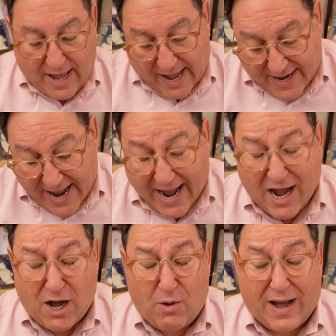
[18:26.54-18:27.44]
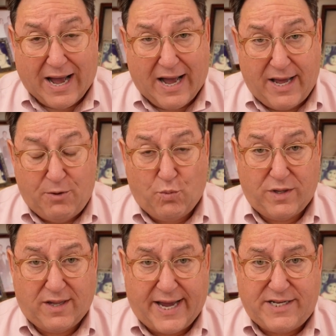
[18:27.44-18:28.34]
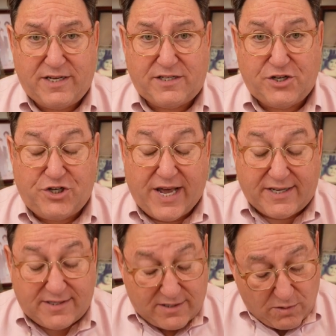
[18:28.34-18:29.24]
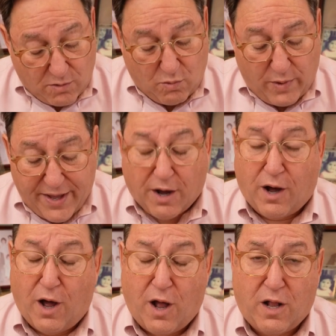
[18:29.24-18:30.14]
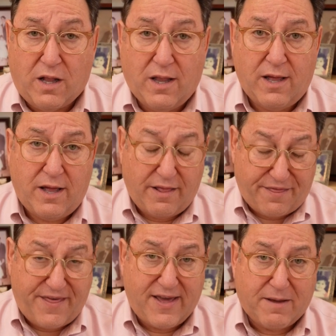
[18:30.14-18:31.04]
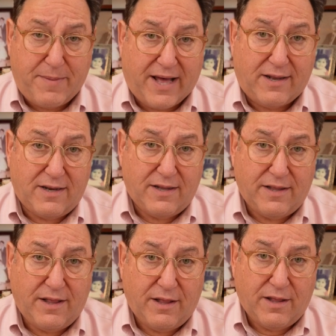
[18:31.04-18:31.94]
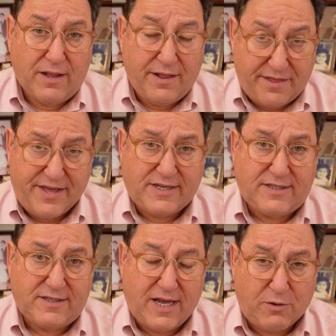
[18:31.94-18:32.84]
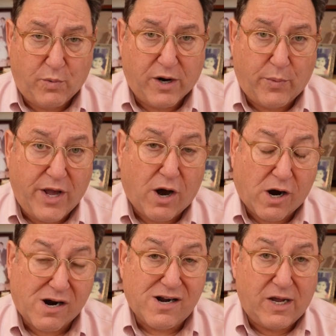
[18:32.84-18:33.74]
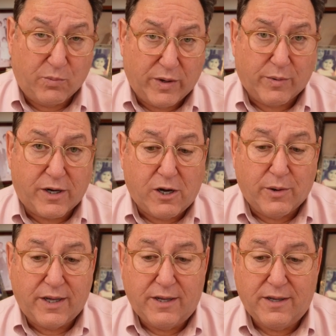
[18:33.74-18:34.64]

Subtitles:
and how I would like to suggest we all think about this and where we are and where we're going